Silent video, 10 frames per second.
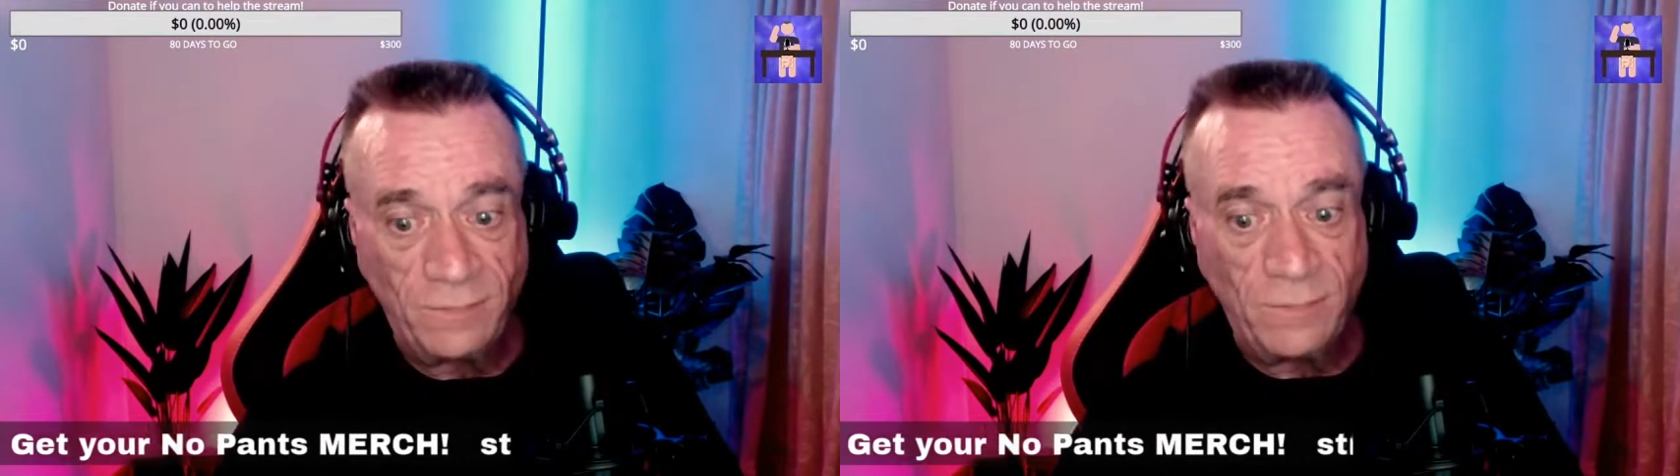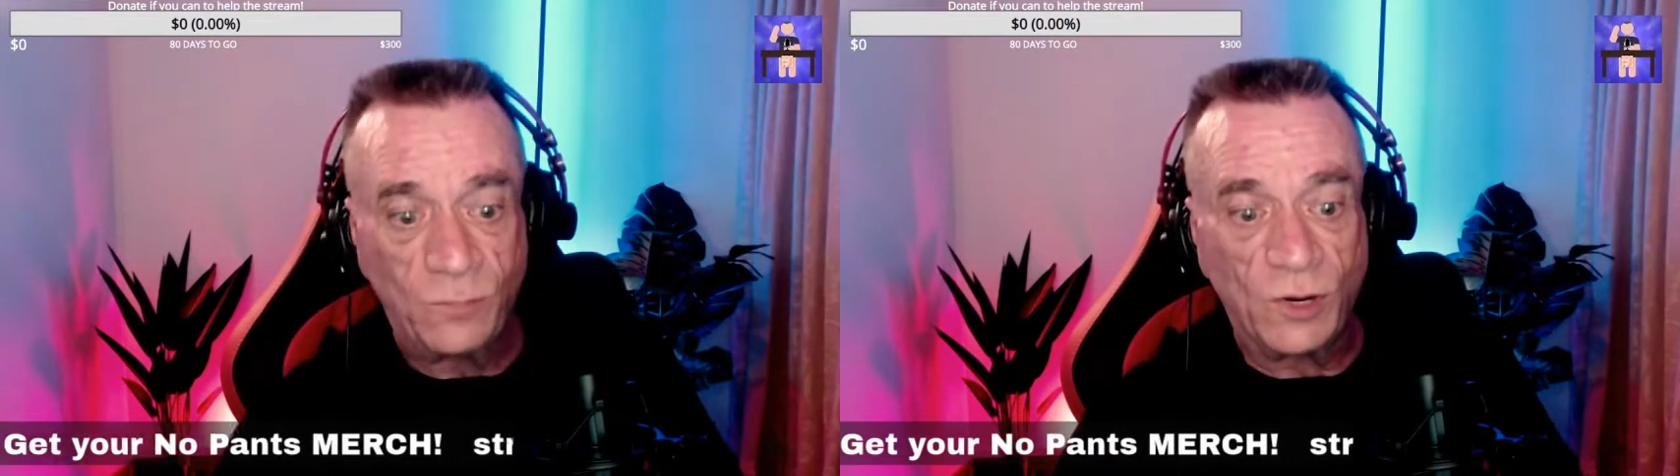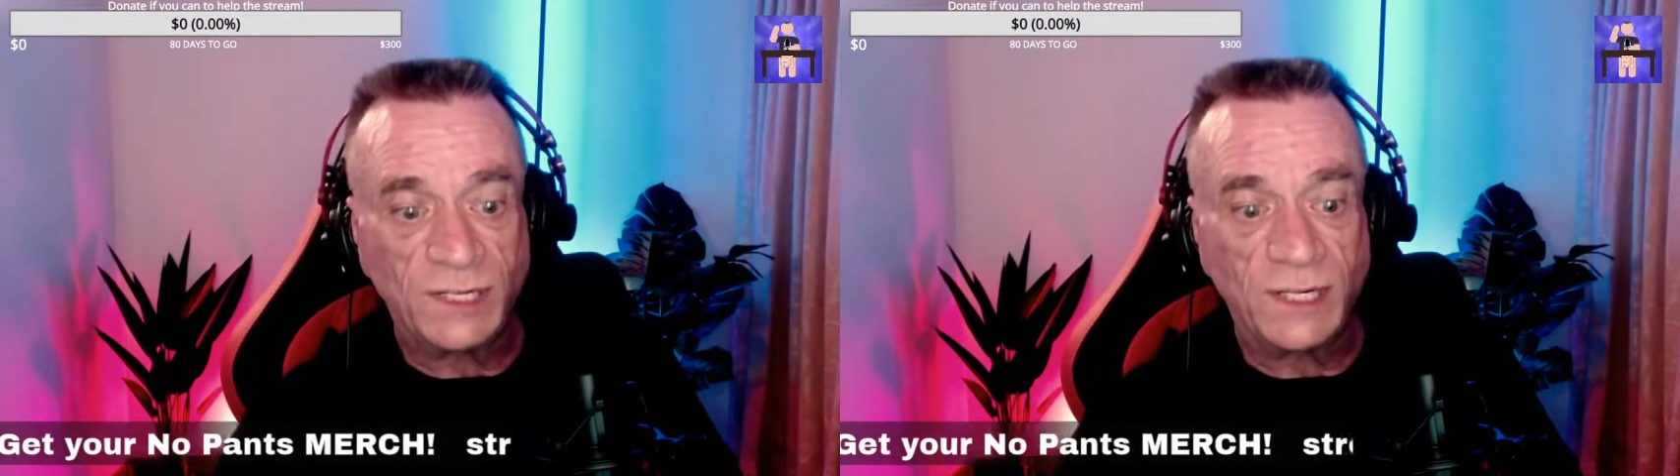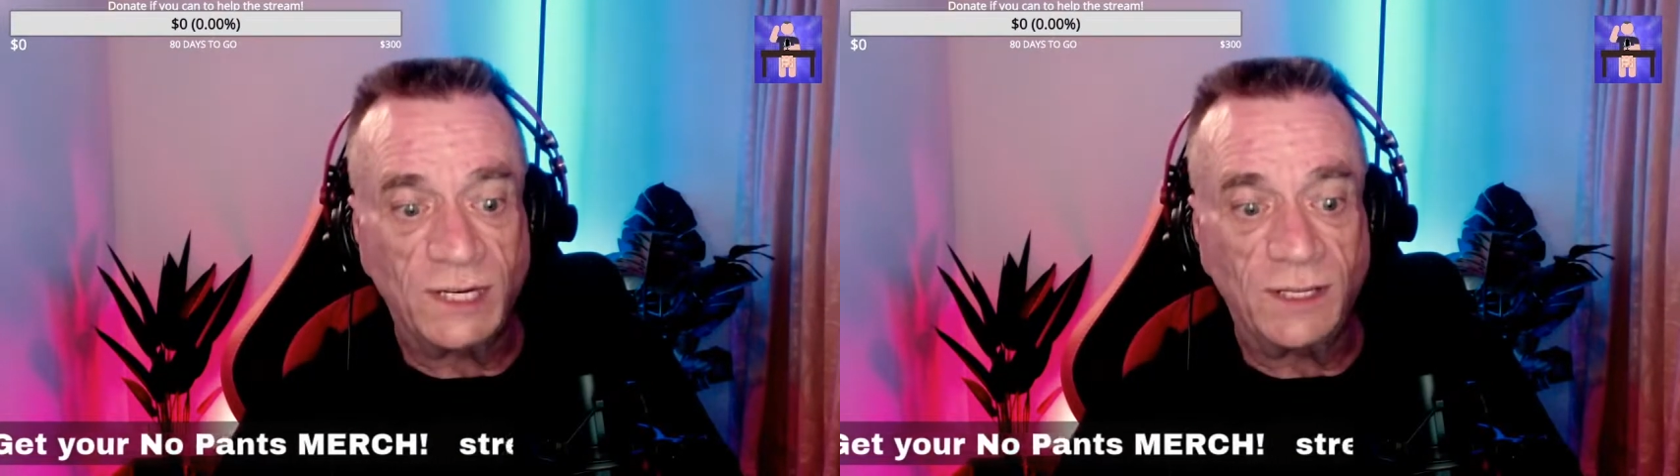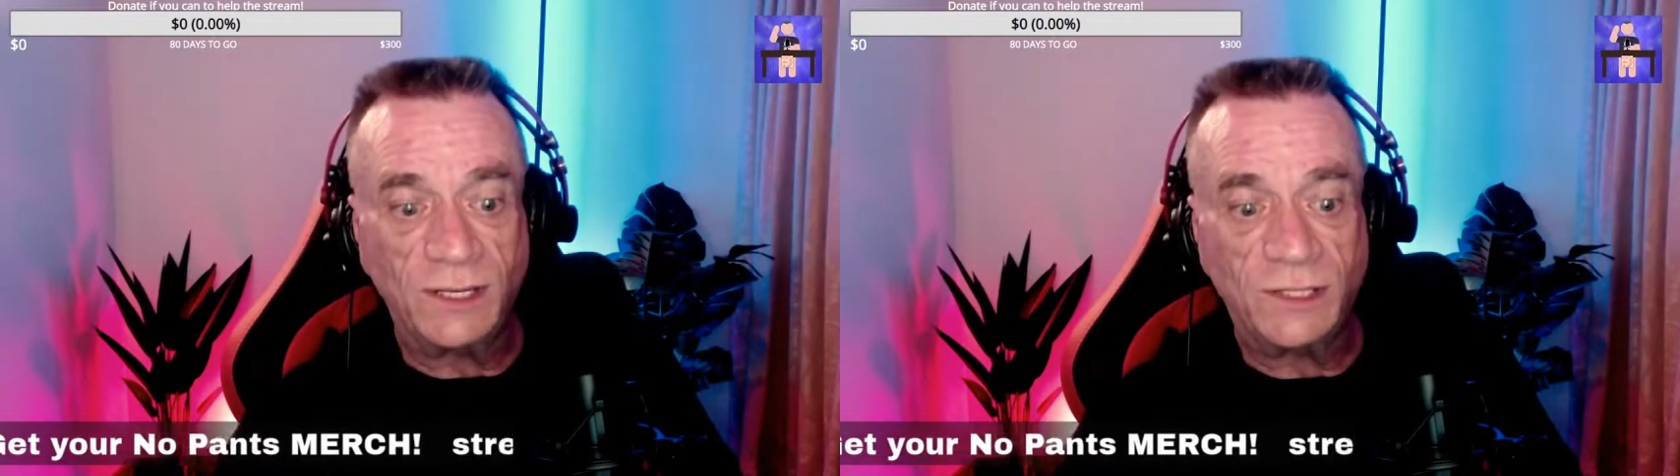
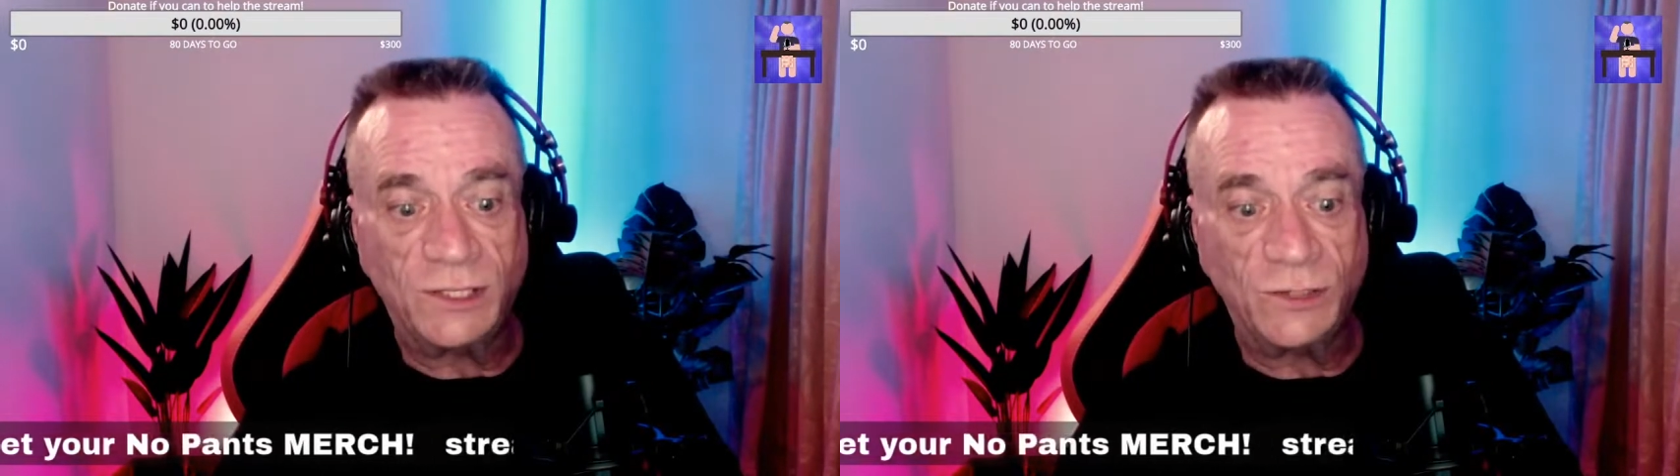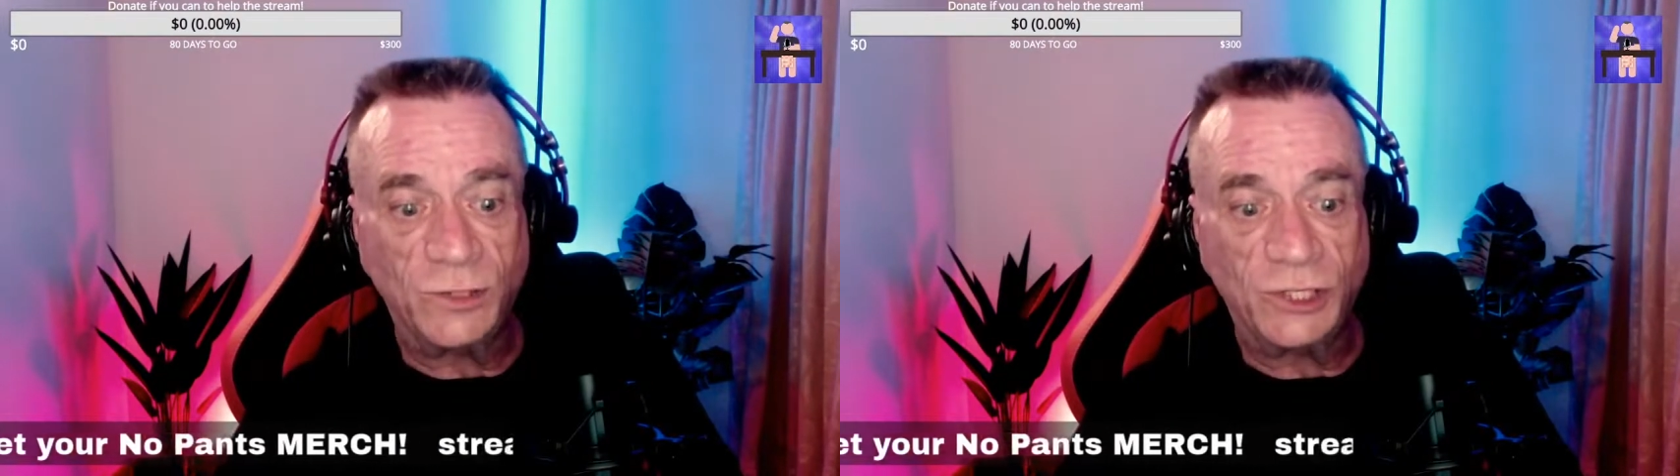pressing this to her